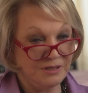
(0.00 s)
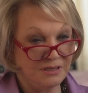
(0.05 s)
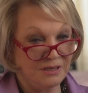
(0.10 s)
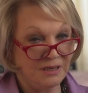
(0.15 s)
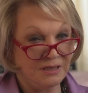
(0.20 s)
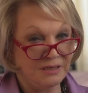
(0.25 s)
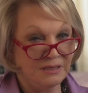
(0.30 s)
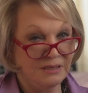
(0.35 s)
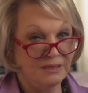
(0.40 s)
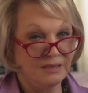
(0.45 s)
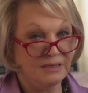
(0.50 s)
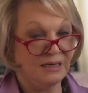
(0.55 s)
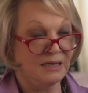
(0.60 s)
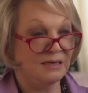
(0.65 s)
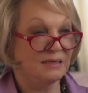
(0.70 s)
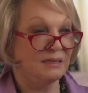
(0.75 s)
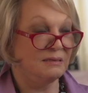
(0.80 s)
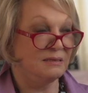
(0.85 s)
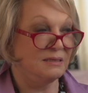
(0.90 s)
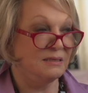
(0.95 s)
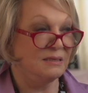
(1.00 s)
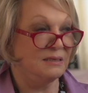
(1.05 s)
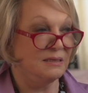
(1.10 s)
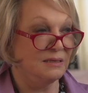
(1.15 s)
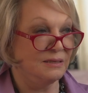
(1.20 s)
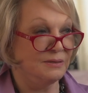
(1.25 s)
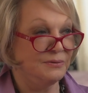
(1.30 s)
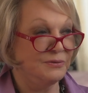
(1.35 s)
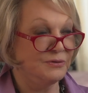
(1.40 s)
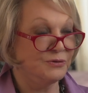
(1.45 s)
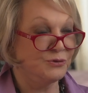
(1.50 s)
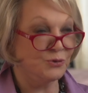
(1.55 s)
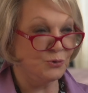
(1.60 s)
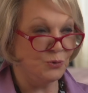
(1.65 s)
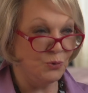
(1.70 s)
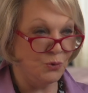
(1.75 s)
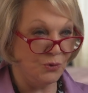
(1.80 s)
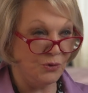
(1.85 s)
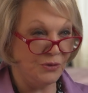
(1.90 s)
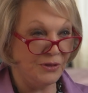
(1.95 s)
studied at uh, the
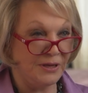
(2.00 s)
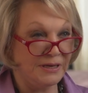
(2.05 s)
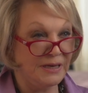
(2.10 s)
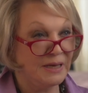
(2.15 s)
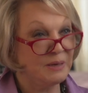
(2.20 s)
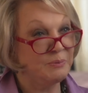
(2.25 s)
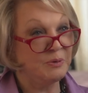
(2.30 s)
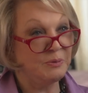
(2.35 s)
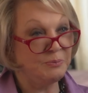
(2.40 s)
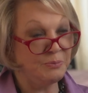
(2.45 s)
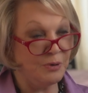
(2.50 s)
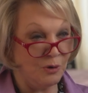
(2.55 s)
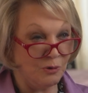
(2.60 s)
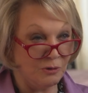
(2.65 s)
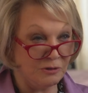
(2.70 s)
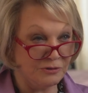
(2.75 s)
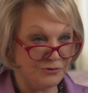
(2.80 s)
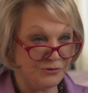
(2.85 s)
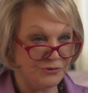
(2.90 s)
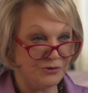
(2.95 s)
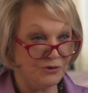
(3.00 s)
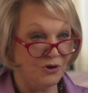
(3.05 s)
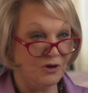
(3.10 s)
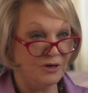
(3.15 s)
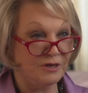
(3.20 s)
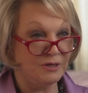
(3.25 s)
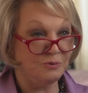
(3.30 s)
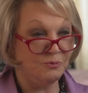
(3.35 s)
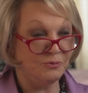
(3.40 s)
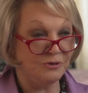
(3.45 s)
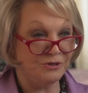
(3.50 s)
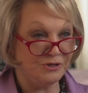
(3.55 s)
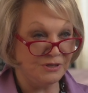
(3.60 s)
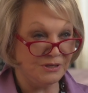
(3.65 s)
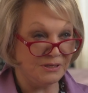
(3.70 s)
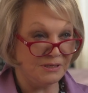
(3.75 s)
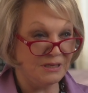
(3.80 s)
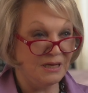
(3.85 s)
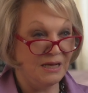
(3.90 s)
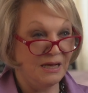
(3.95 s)
school that Amy Poehler started, which
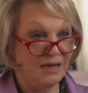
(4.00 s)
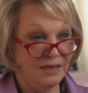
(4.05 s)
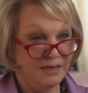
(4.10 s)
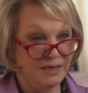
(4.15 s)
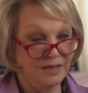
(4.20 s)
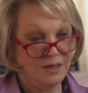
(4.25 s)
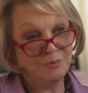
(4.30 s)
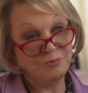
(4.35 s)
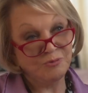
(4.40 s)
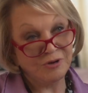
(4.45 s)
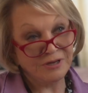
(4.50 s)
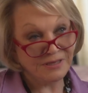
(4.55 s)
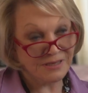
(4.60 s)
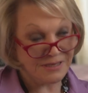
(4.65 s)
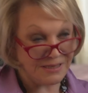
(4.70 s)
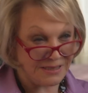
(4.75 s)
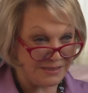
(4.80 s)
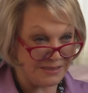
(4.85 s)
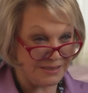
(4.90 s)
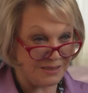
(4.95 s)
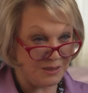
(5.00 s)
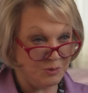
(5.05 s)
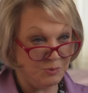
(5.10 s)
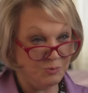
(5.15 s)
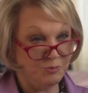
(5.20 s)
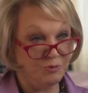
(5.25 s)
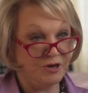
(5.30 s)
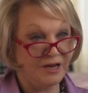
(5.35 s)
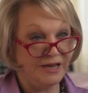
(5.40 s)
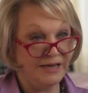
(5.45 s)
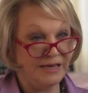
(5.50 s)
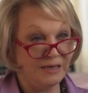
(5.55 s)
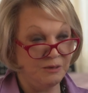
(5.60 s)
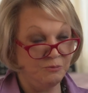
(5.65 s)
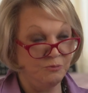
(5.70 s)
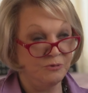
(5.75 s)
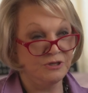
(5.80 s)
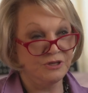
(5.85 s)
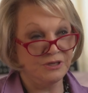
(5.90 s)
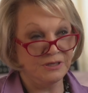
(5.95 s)
is the Upright Citizens
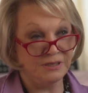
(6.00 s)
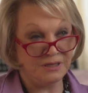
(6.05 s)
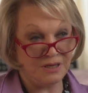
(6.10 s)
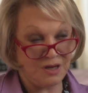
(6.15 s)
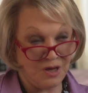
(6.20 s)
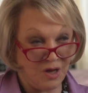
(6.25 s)
Brigade, which is a